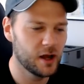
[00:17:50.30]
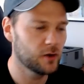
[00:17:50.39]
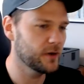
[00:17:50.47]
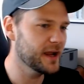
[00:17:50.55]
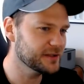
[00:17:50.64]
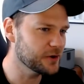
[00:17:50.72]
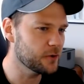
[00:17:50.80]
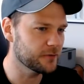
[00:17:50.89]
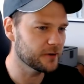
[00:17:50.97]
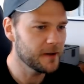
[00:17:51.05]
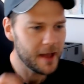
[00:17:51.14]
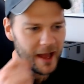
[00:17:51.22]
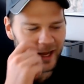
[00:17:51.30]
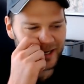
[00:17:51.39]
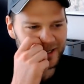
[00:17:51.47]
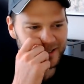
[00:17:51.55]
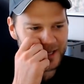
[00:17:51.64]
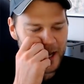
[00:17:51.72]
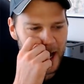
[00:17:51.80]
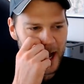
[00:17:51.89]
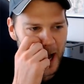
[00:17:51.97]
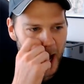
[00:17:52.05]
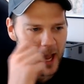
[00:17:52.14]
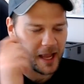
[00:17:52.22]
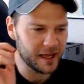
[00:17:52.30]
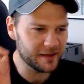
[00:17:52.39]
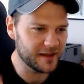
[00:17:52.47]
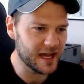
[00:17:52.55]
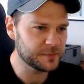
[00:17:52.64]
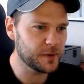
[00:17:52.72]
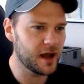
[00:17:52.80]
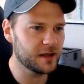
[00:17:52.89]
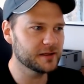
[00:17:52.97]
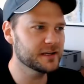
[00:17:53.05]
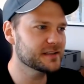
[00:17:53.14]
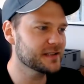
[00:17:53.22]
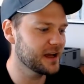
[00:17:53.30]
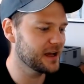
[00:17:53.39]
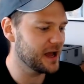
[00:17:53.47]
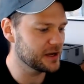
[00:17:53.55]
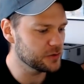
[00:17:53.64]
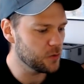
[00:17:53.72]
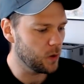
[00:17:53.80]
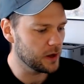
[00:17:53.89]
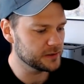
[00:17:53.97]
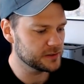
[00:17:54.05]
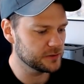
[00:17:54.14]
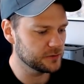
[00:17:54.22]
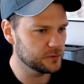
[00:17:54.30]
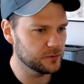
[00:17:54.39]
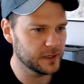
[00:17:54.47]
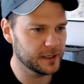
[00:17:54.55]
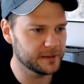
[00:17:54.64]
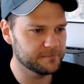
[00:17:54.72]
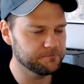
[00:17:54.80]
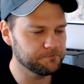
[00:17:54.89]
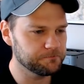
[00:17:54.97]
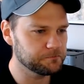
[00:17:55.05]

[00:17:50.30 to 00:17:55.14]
Rant over, I guess. Uh, and last but not least, I do want to um,